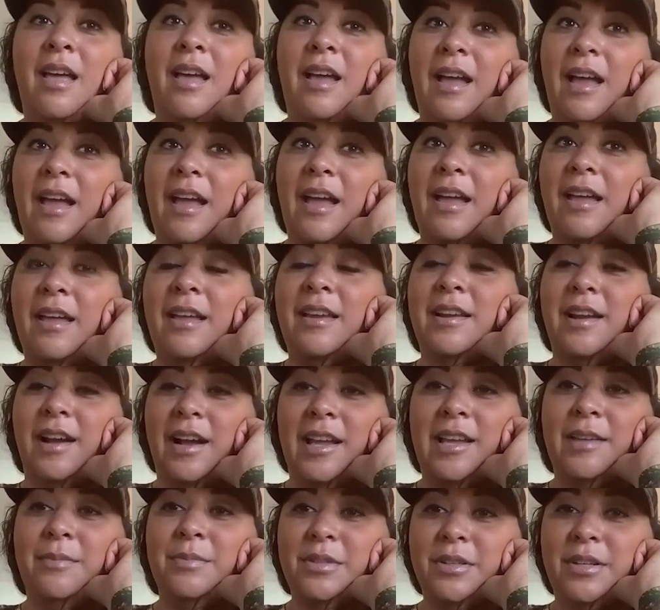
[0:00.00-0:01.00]
and
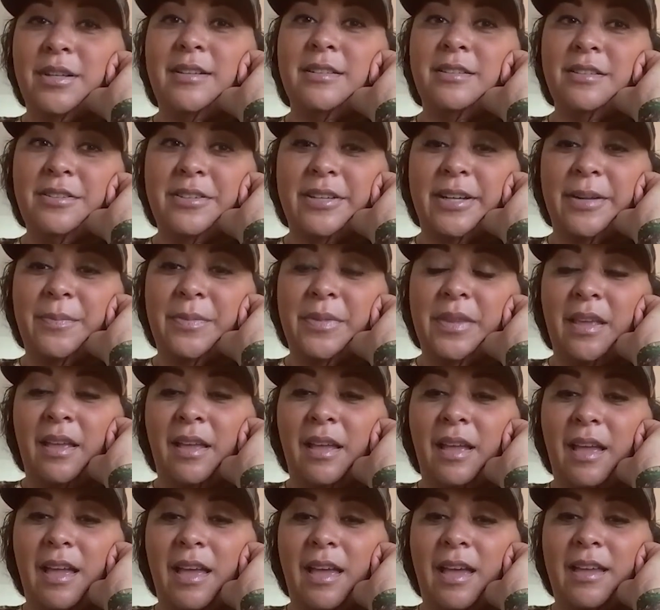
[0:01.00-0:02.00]
I'm going to do it.
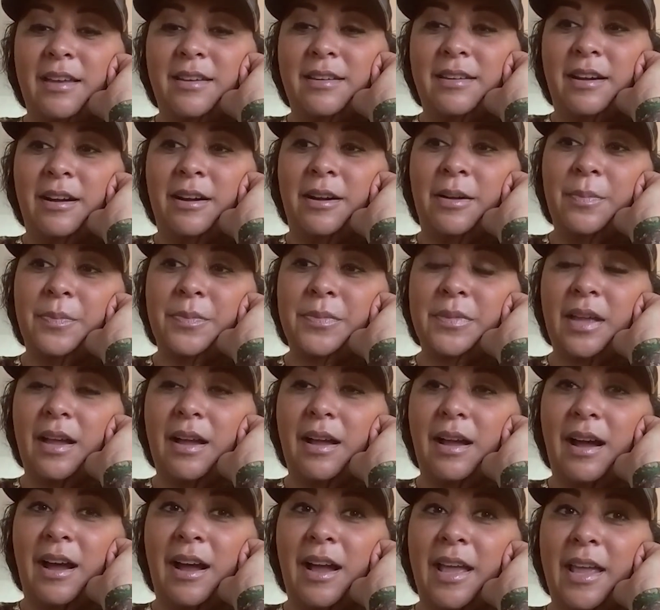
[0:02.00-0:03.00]
And
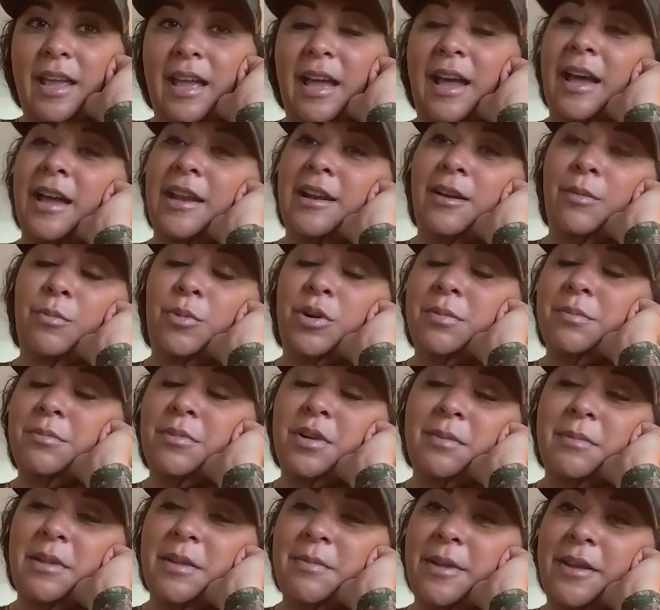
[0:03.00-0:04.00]
I had one
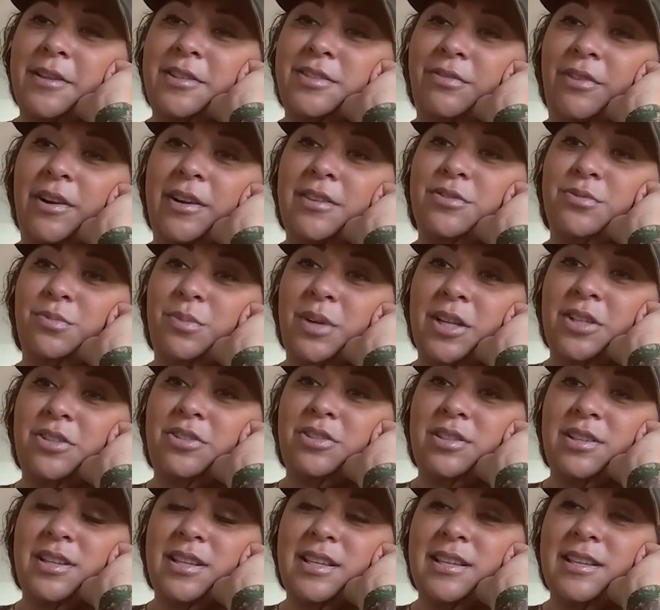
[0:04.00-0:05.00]
of my best friends,
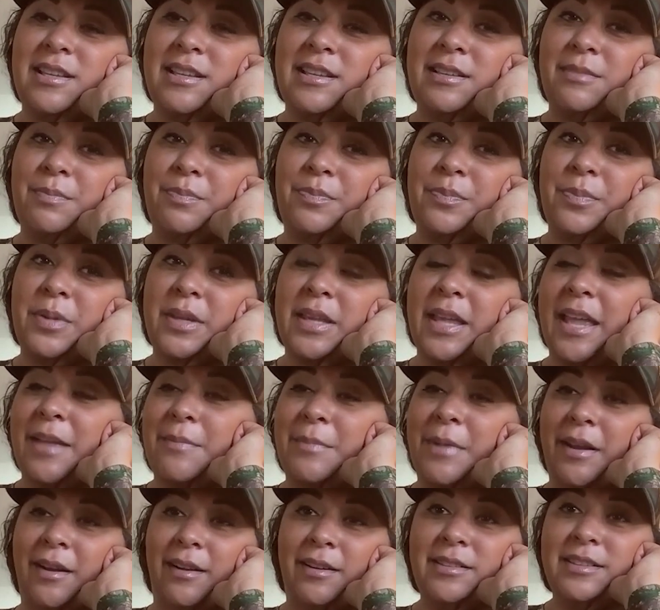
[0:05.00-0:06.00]
Rich. He
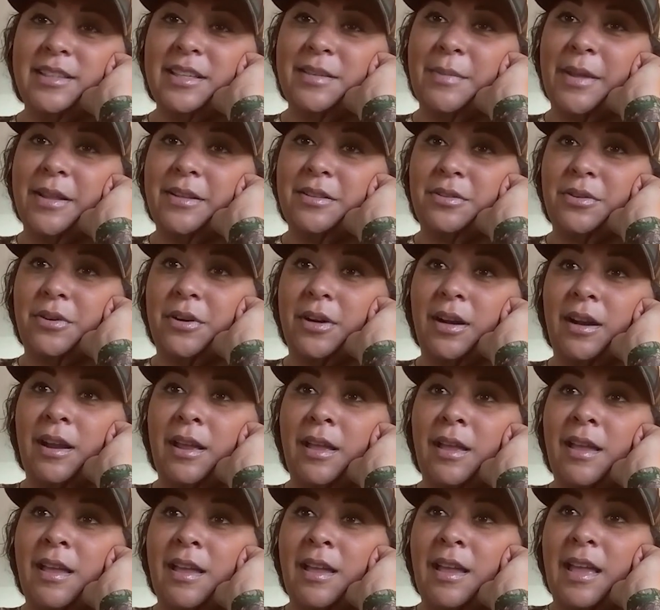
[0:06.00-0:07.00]
became my hunting mentor,
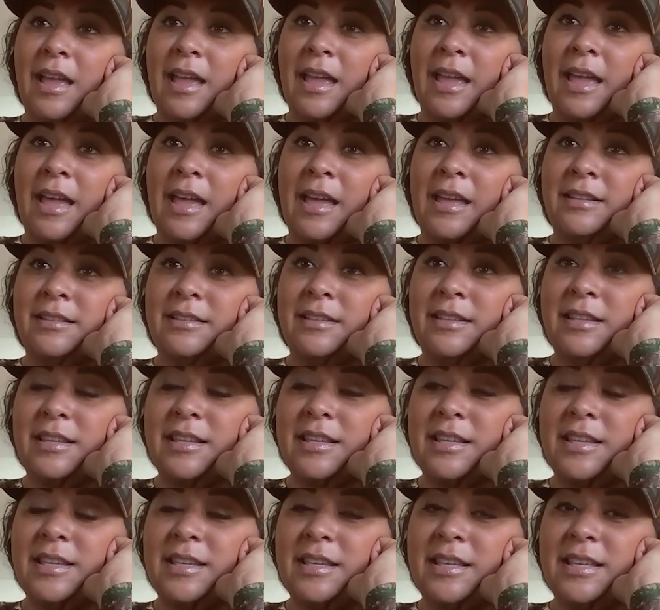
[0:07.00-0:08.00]
and
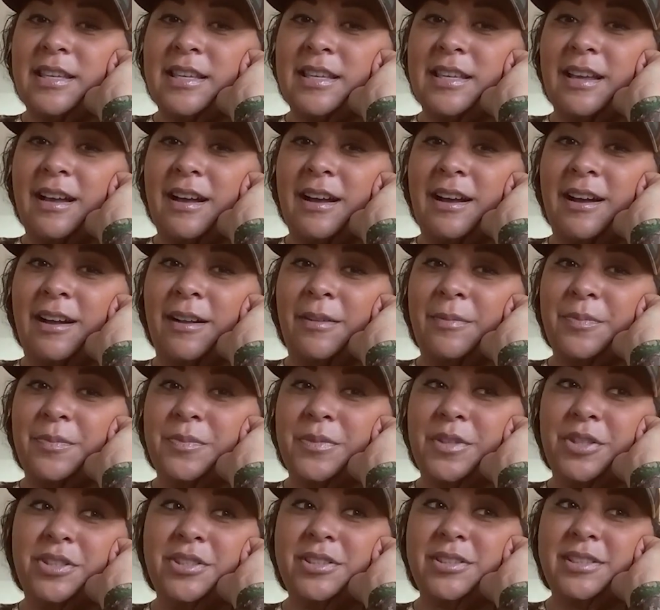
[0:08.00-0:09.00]
he
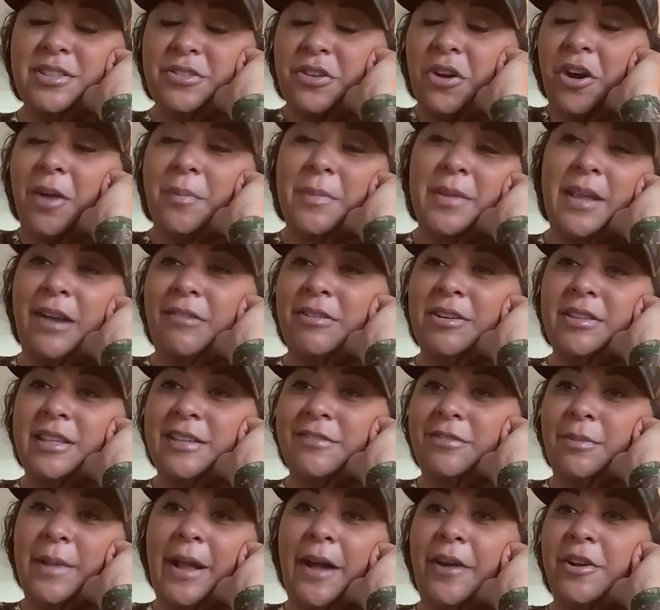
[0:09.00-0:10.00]
literally taught me
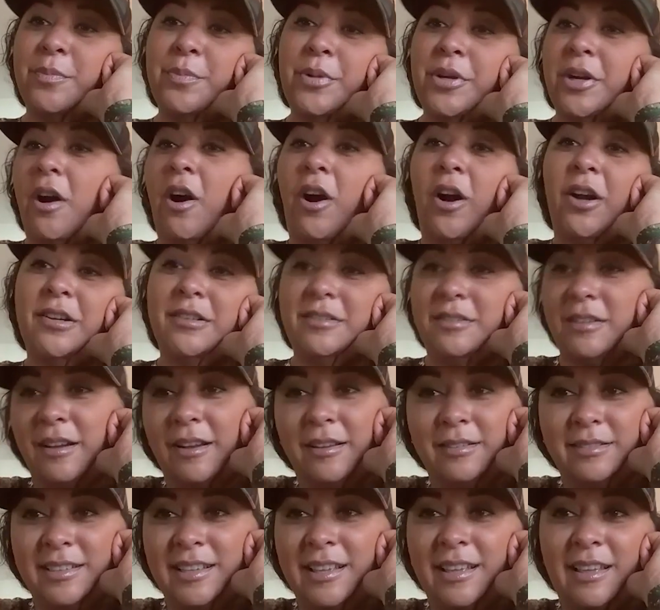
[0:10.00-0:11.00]
everything from how to put a harness
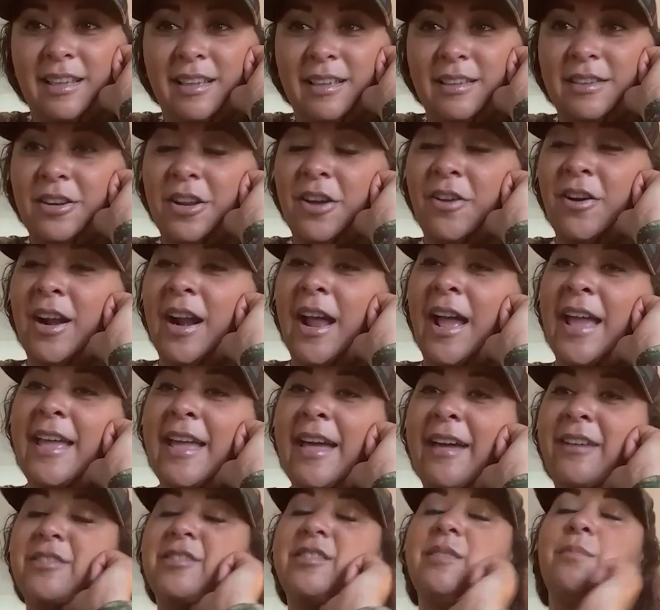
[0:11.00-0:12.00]
on, and I
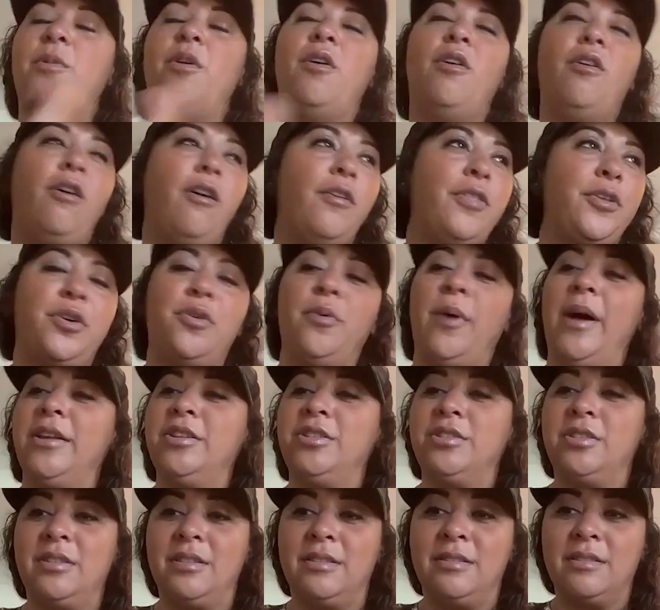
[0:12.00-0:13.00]
asked him all the
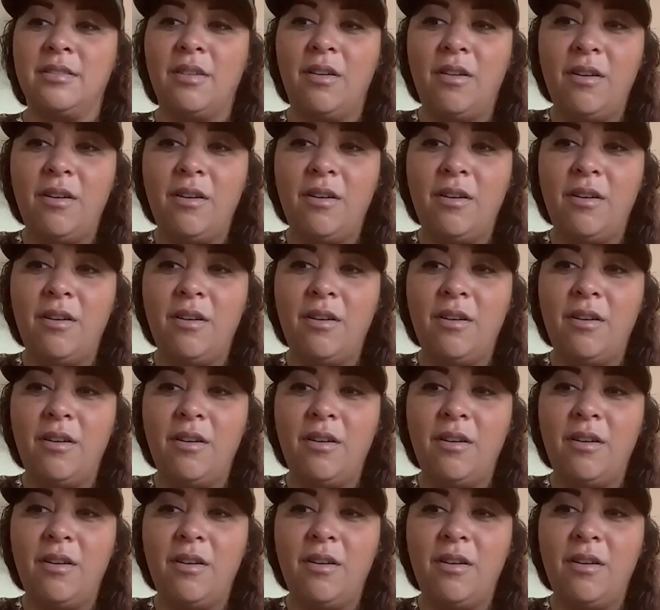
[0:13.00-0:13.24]
questions,